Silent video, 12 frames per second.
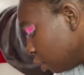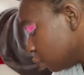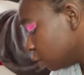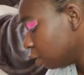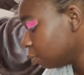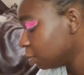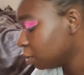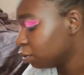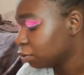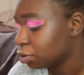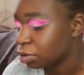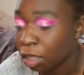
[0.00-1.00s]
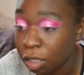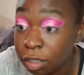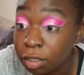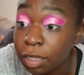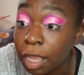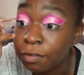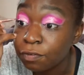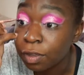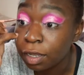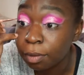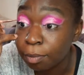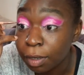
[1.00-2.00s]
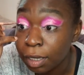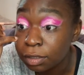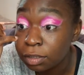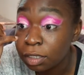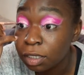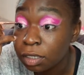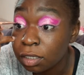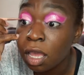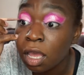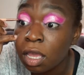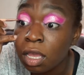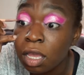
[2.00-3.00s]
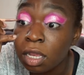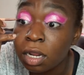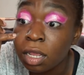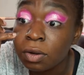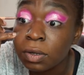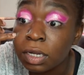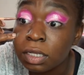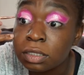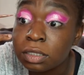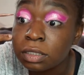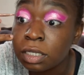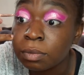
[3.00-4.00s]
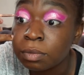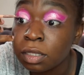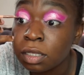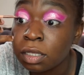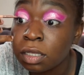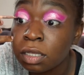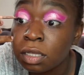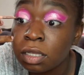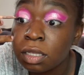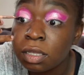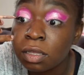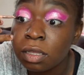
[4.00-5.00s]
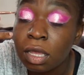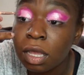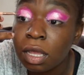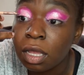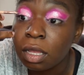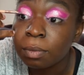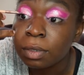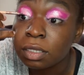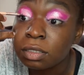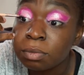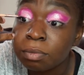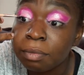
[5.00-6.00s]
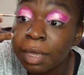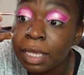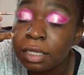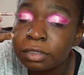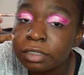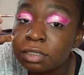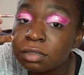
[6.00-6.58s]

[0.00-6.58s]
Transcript: she's been used all her life for her body, and Henry does the same thing. His mate